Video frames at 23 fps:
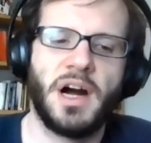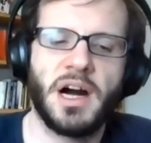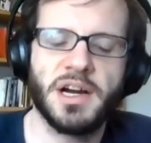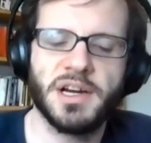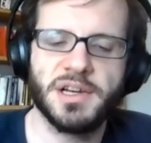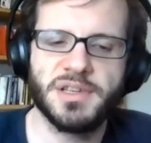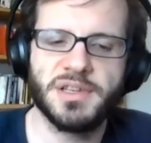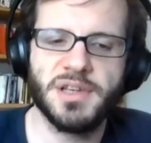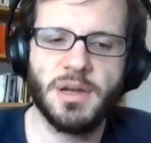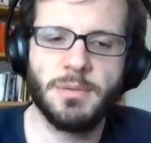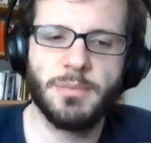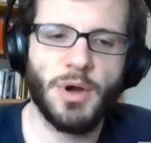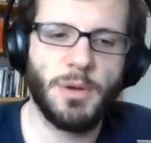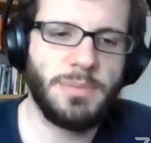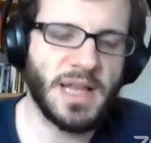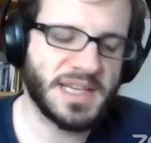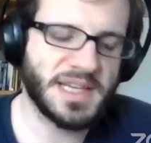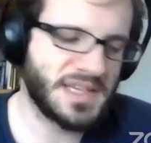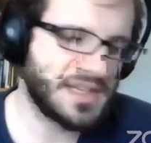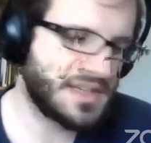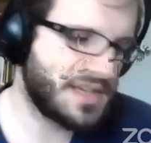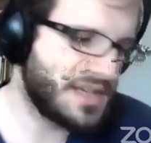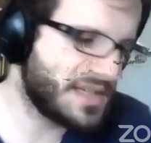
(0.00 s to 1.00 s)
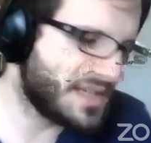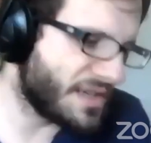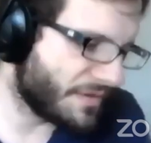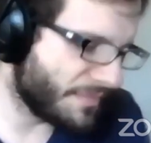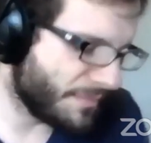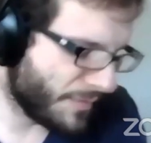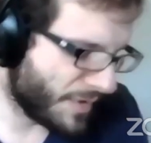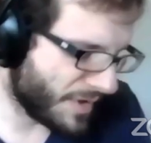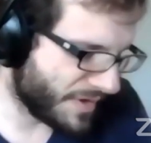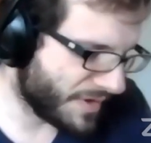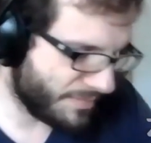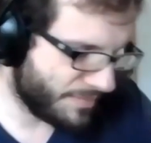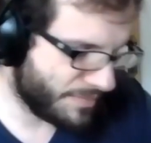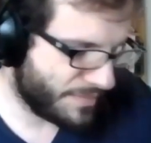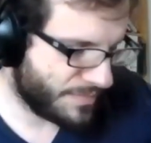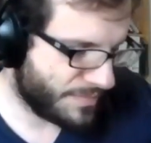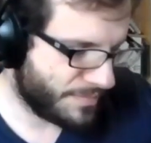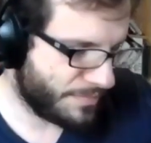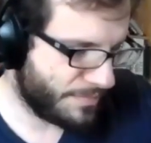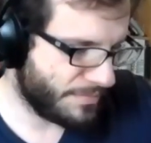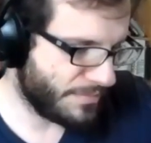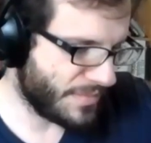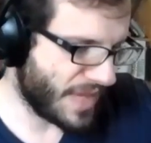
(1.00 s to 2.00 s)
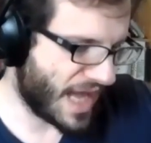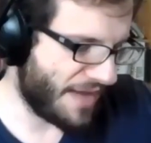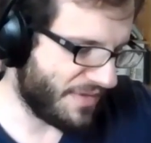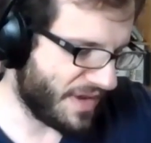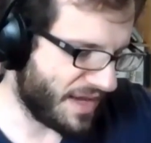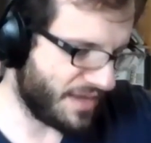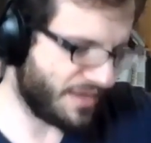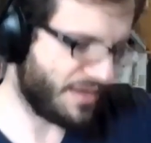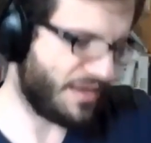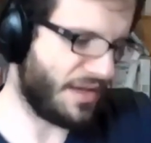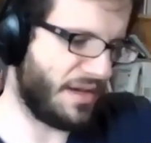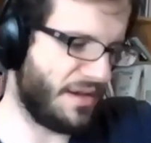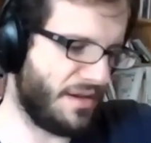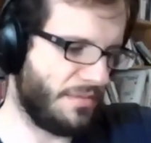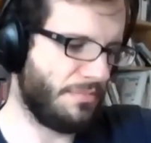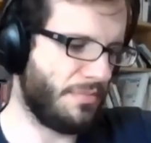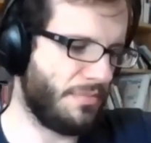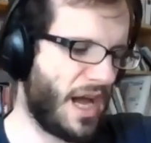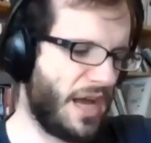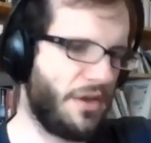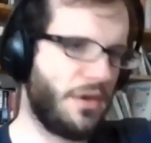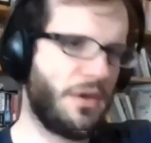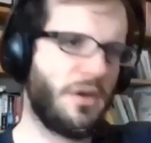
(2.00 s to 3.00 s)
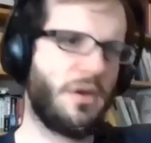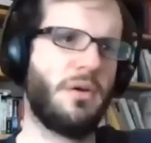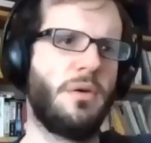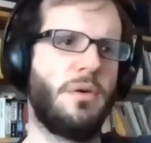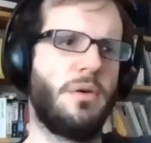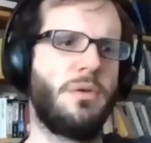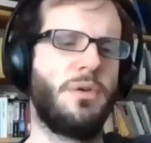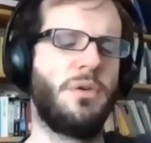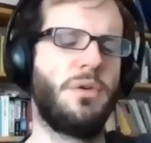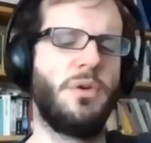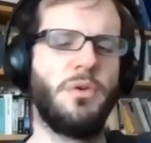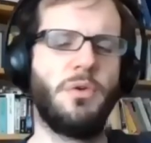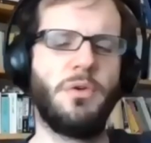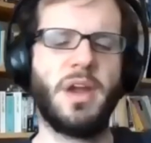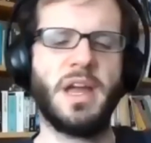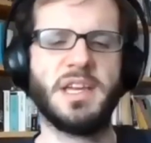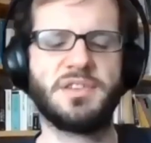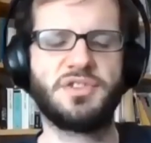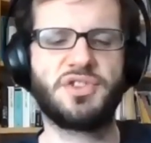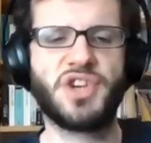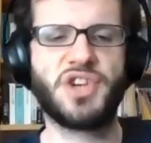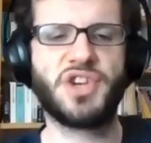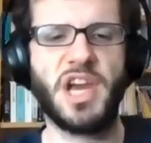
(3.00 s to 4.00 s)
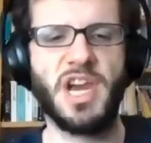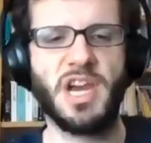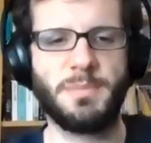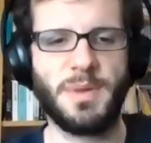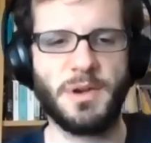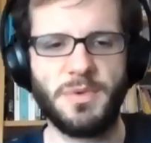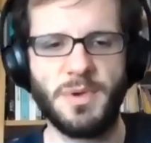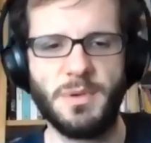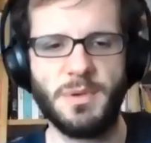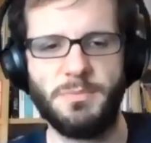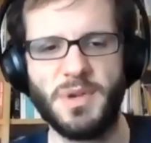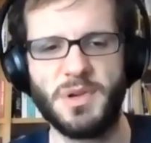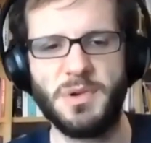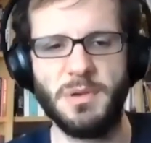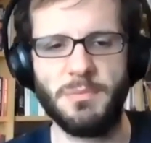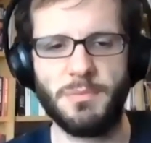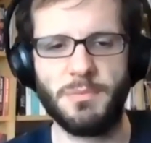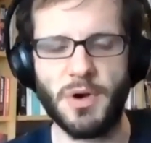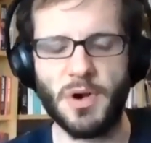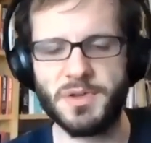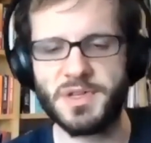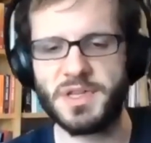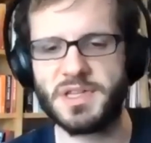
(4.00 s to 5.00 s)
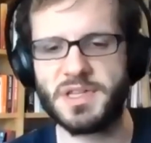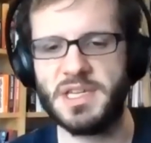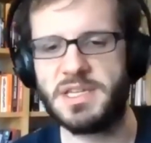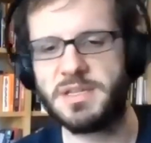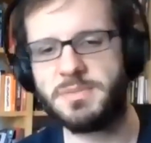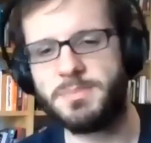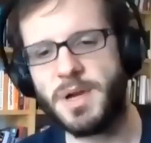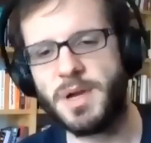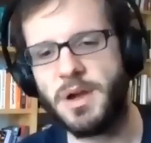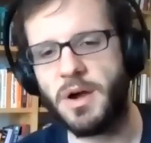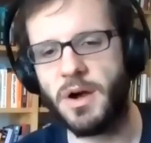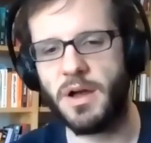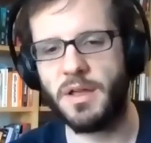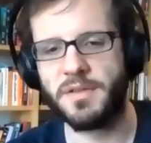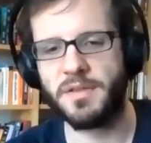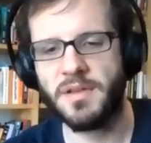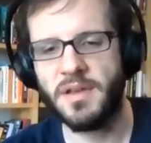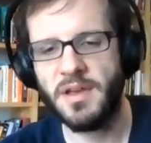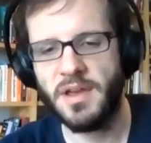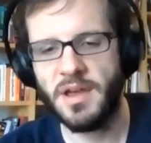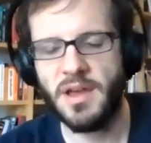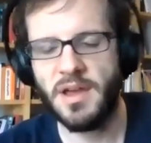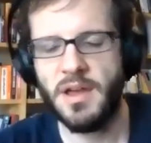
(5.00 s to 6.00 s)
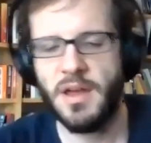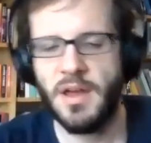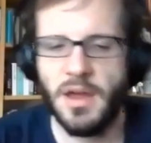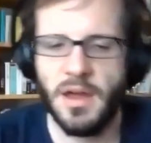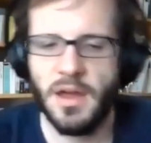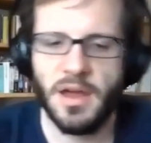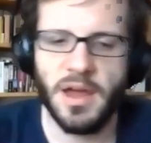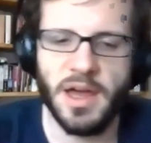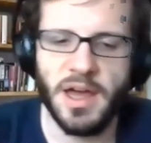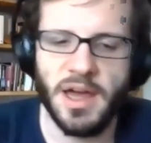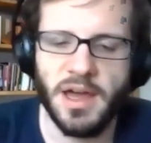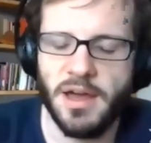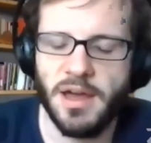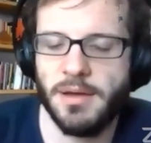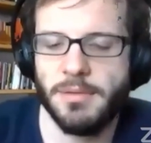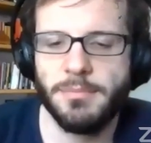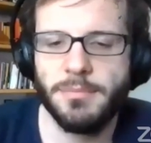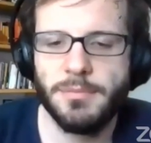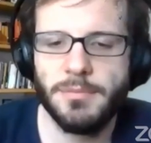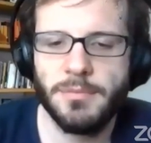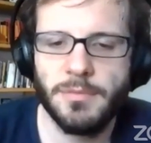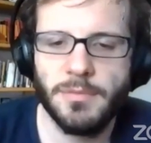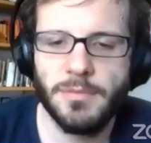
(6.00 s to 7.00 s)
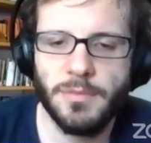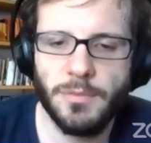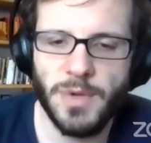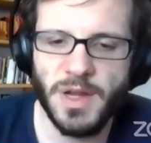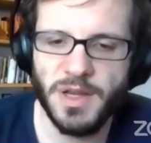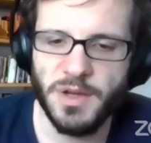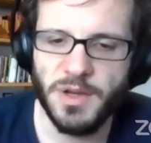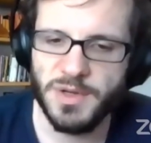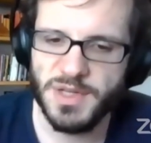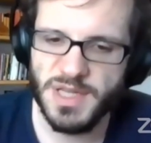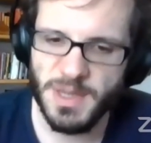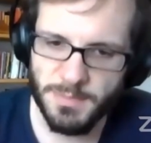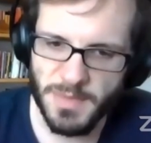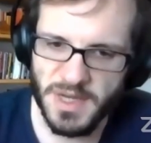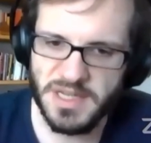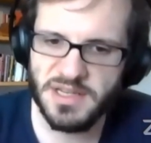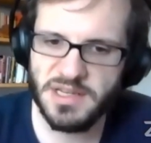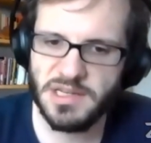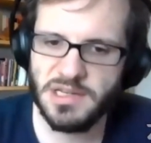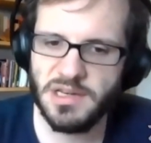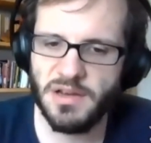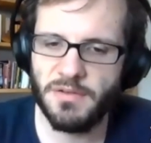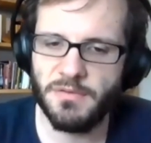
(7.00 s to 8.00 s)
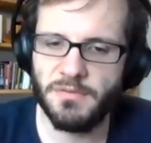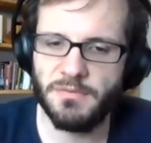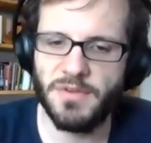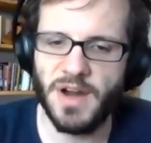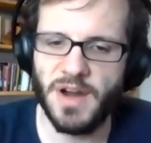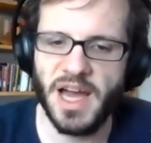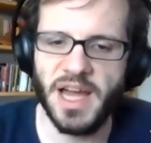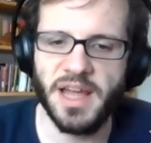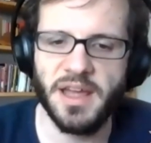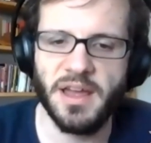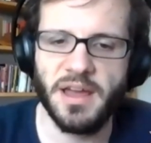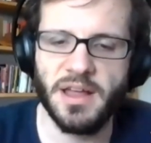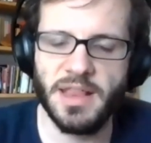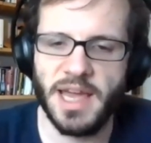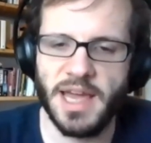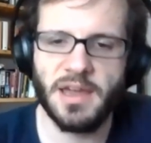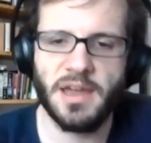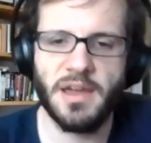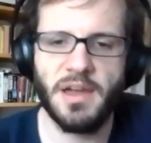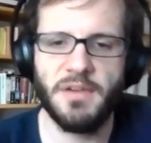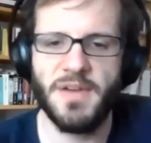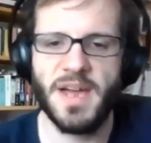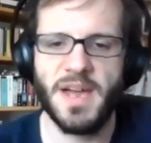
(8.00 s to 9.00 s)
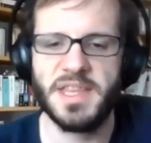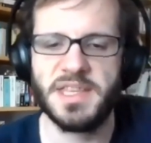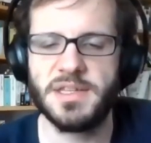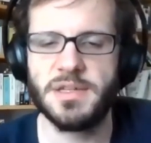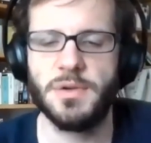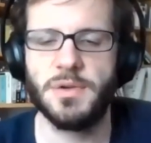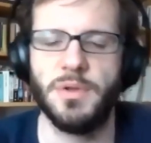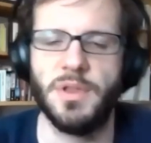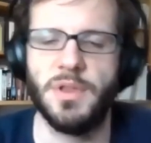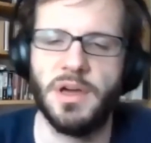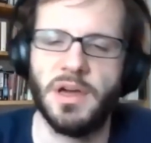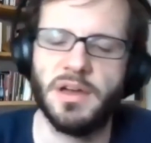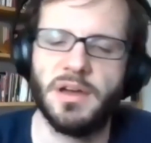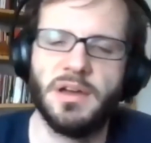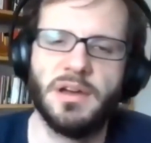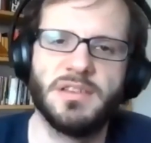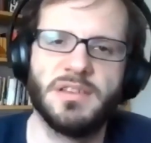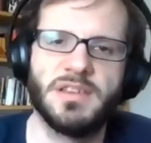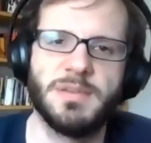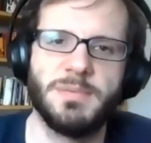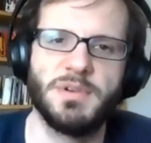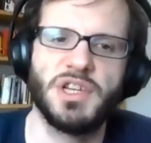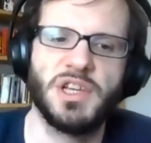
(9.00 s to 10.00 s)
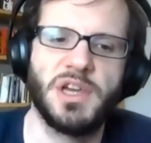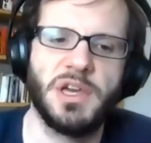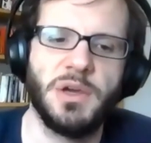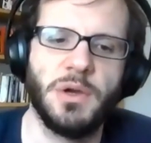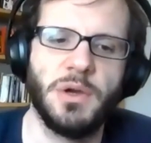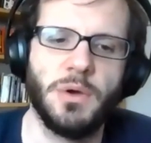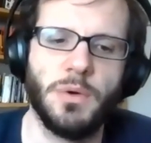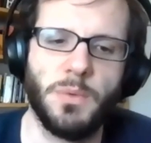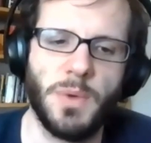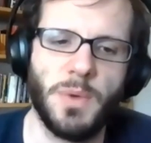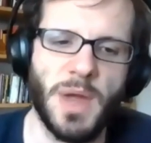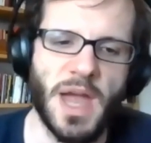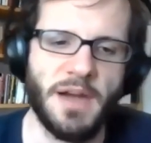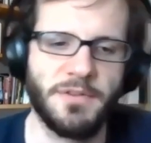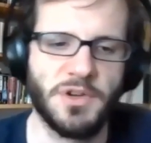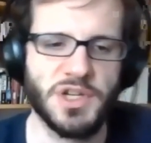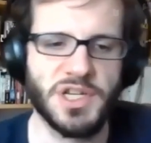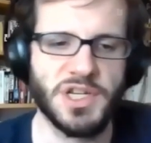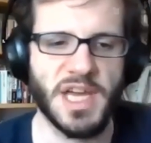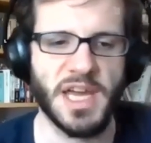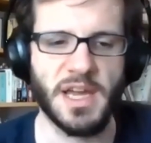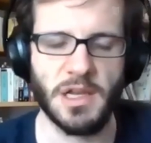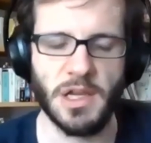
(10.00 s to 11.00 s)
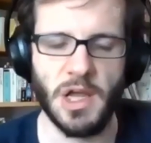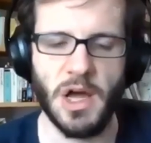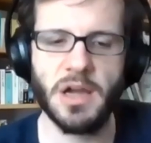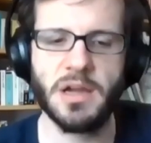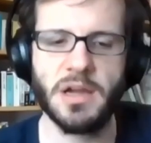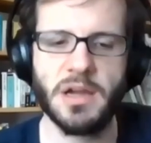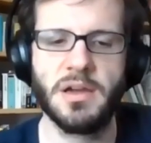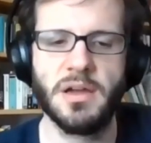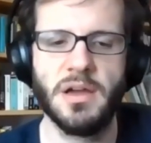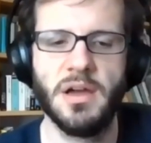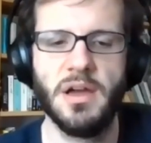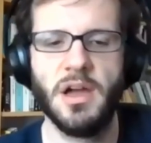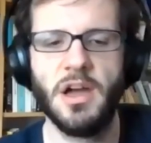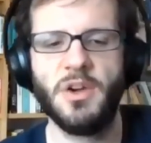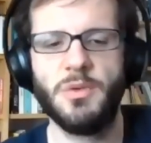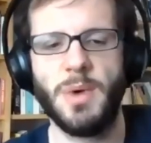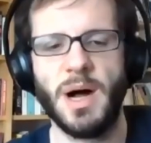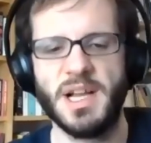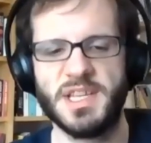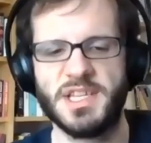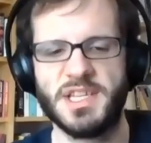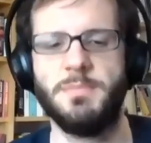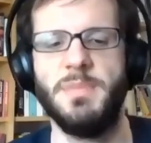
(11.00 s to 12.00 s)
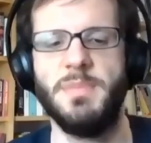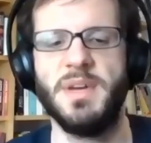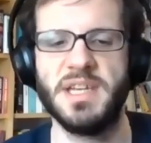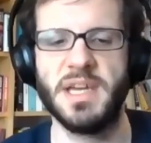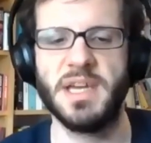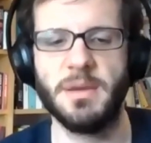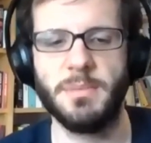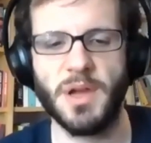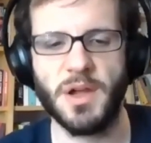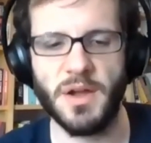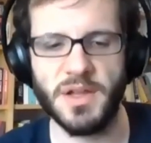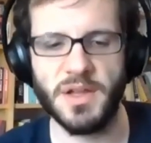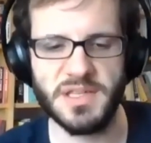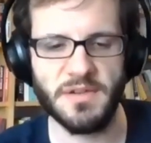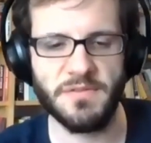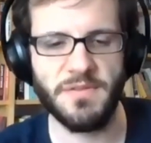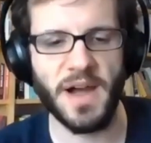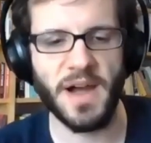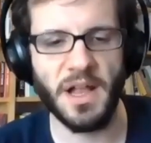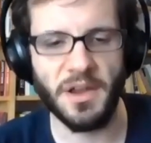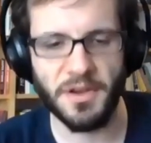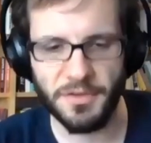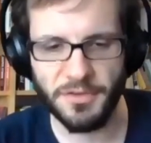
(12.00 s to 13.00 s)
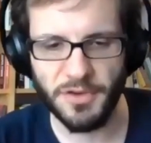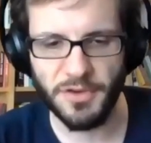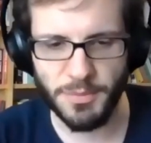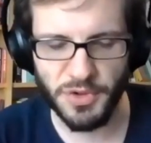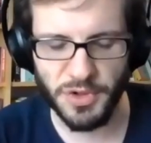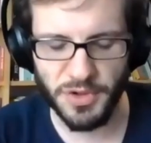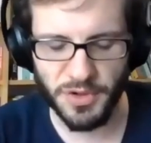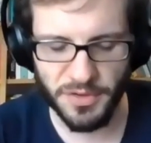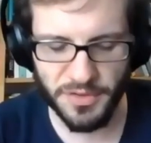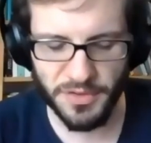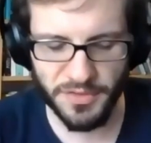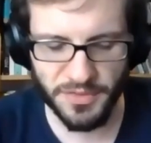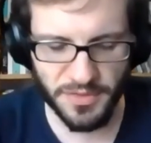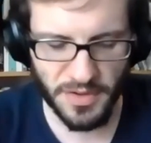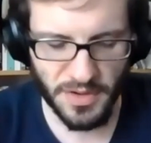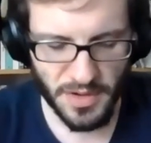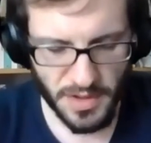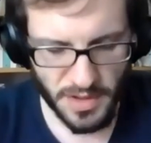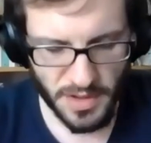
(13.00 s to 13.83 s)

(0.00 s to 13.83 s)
There are some complexities with having the io_urings shared between processes because uh, when you submit right like events to the submission queue, we have to take a lock while submitting because the file descriptors